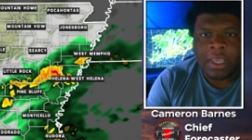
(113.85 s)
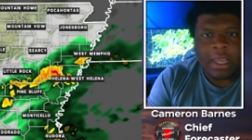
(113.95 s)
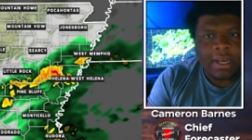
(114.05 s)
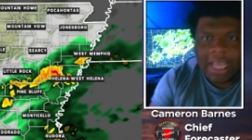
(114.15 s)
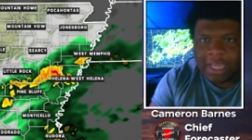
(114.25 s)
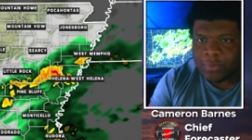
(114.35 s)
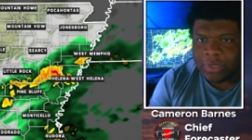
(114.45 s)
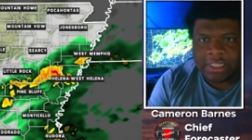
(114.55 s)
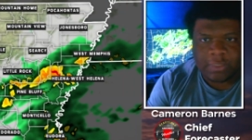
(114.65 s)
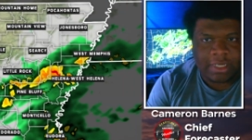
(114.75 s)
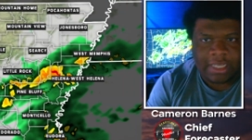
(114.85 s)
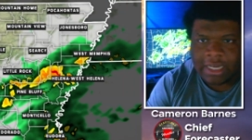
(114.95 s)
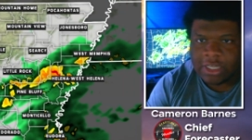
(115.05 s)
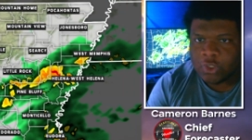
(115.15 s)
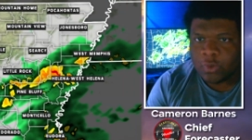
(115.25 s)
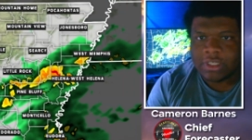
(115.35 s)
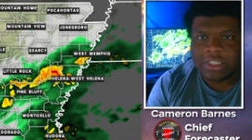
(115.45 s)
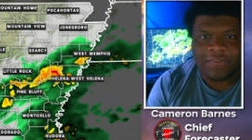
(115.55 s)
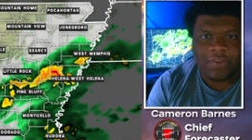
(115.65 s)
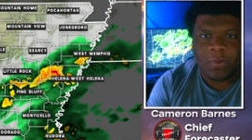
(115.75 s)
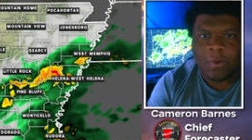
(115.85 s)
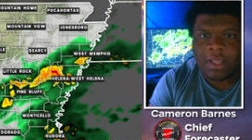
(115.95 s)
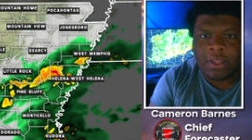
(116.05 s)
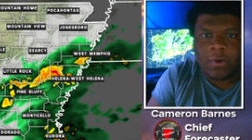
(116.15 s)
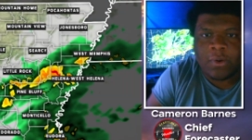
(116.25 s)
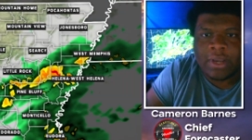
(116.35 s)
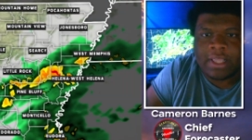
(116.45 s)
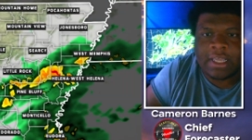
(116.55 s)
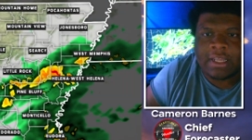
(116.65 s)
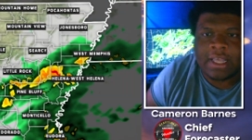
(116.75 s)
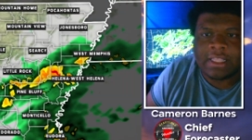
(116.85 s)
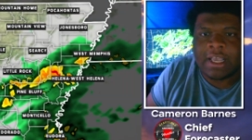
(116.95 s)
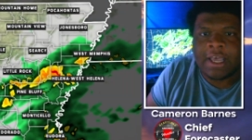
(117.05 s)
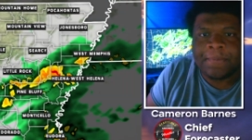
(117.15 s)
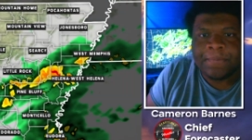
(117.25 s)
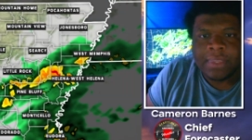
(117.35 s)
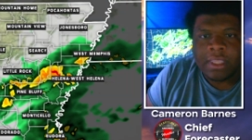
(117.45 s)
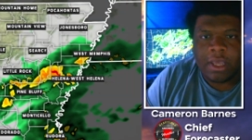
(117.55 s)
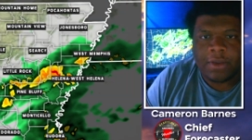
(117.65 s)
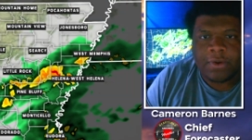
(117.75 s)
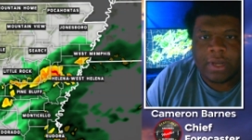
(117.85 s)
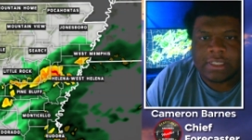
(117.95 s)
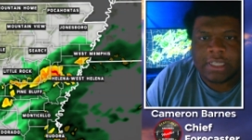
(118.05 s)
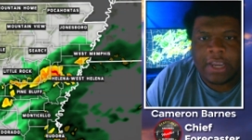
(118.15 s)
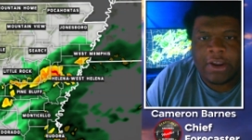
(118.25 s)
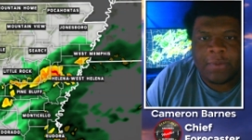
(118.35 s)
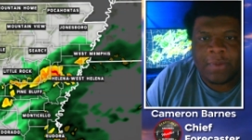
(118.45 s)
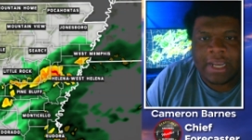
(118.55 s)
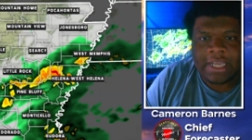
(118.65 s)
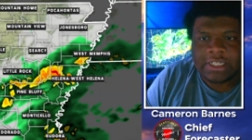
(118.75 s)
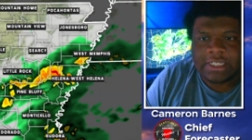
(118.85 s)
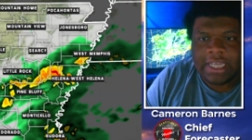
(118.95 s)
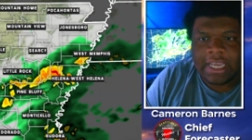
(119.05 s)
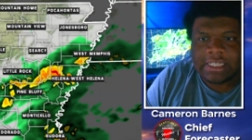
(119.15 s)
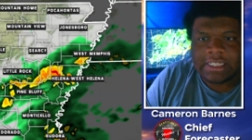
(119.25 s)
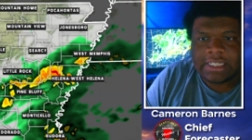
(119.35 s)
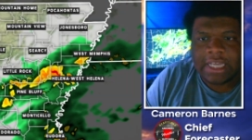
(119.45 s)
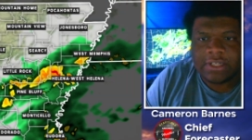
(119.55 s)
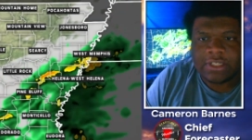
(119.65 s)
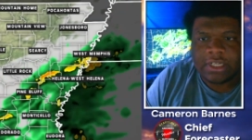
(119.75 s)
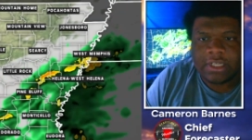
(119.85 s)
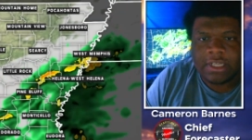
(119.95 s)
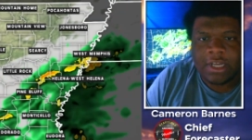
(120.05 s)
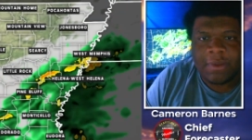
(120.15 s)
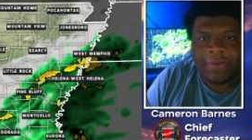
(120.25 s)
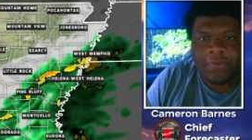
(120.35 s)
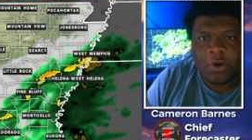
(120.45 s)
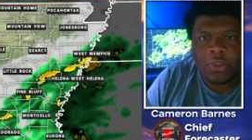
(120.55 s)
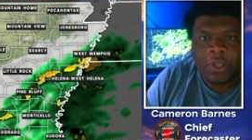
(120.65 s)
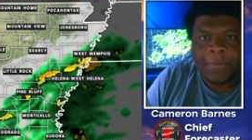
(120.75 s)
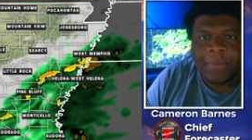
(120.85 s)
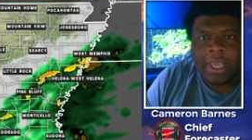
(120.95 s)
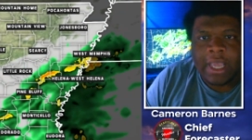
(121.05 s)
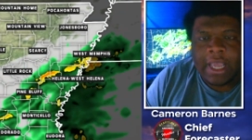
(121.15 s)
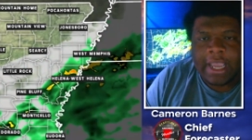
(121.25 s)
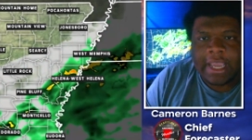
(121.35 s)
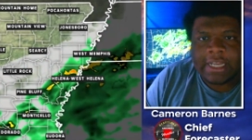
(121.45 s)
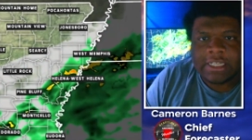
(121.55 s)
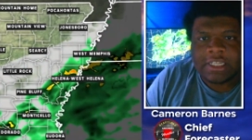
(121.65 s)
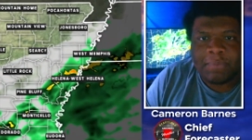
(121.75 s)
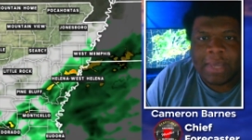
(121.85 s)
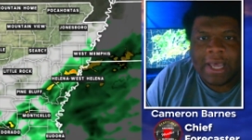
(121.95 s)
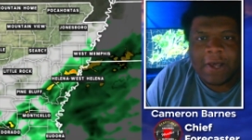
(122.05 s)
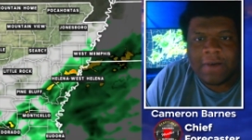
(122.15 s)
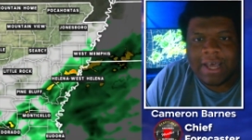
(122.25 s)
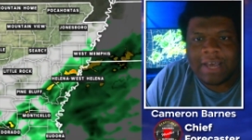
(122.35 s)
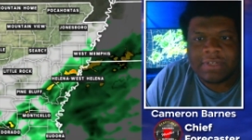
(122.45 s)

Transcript: Not really expecting any sort of severe weather or anything like that across the area. And we can actually take this out just a little bit further. And this is about, I would